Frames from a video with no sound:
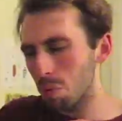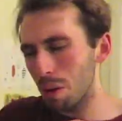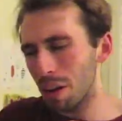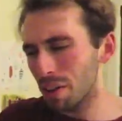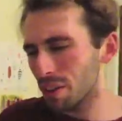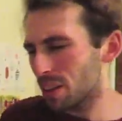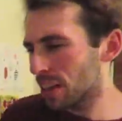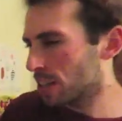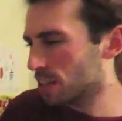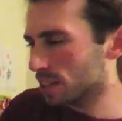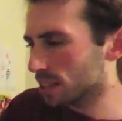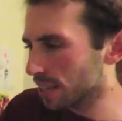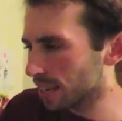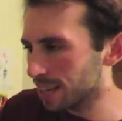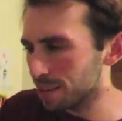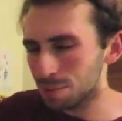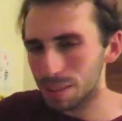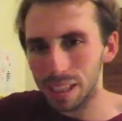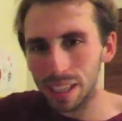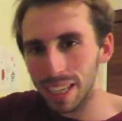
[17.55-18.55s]
One thing just
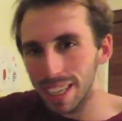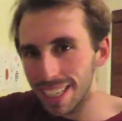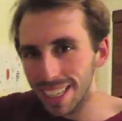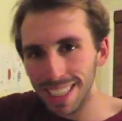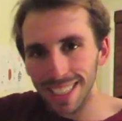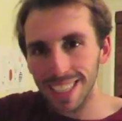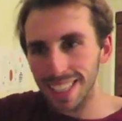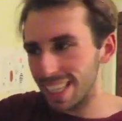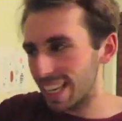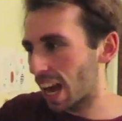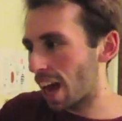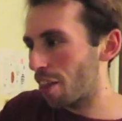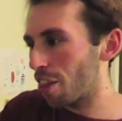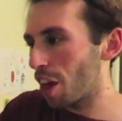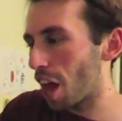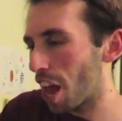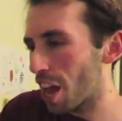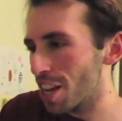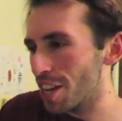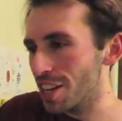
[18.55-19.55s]
keeps leading to the
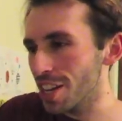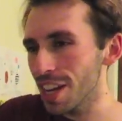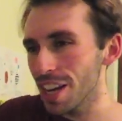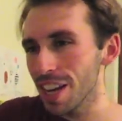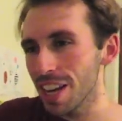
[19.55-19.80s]
other, and